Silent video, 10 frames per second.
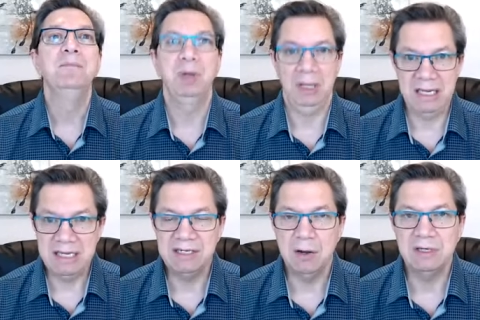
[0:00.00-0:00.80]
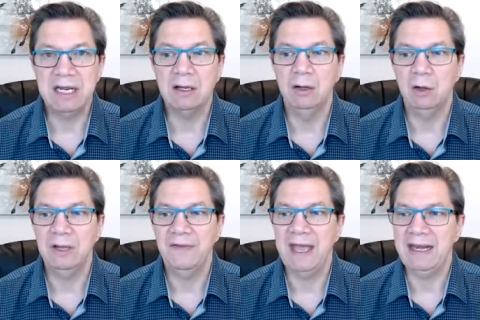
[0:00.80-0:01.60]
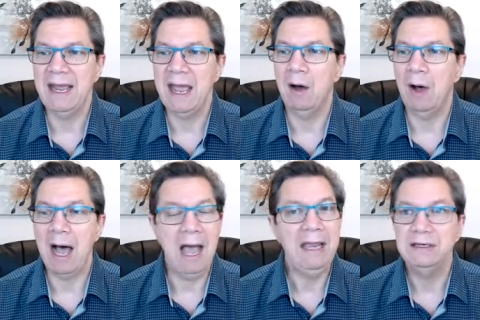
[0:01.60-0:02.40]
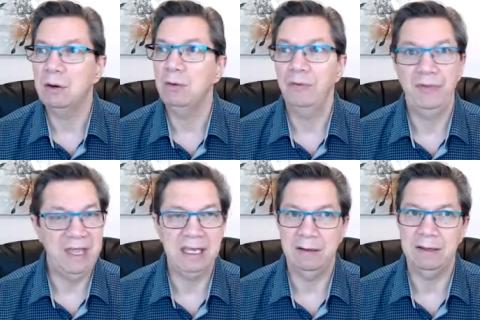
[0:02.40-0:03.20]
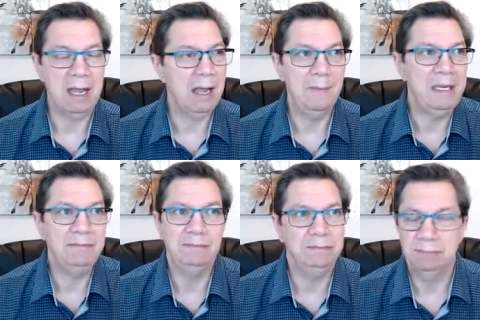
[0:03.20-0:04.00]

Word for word: please go take a look at that now. I don't think. I mean,